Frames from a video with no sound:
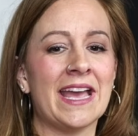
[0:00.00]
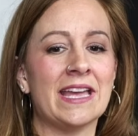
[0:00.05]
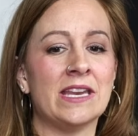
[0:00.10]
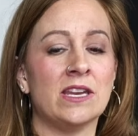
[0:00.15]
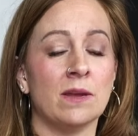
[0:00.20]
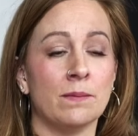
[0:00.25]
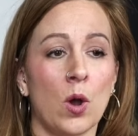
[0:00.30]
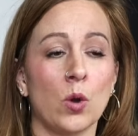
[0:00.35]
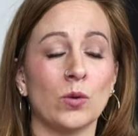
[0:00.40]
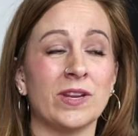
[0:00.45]

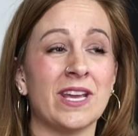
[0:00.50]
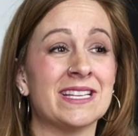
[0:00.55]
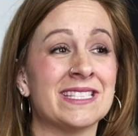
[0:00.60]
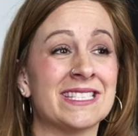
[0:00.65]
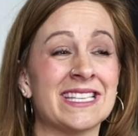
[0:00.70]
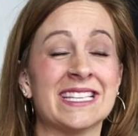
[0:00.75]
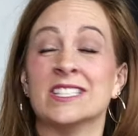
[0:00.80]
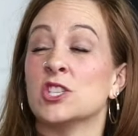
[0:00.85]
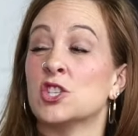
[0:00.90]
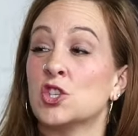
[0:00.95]
pneumonias
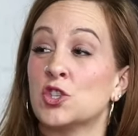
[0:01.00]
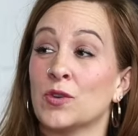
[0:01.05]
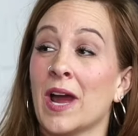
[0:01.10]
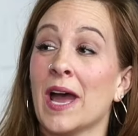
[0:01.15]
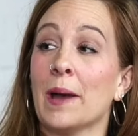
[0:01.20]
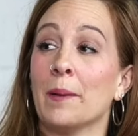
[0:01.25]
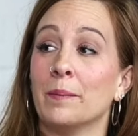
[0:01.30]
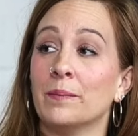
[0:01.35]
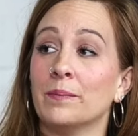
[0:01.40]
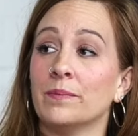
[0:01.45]
and
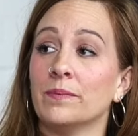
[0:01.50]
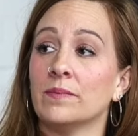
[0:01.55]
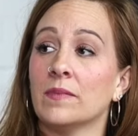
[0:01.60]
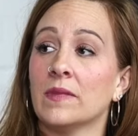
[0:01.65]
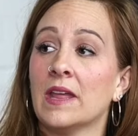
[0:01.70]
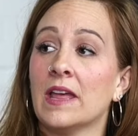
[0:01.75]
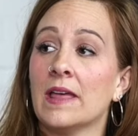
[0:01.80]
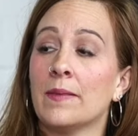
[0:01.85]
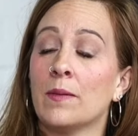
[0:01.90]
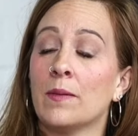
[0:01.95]
strep. Strep, yeah.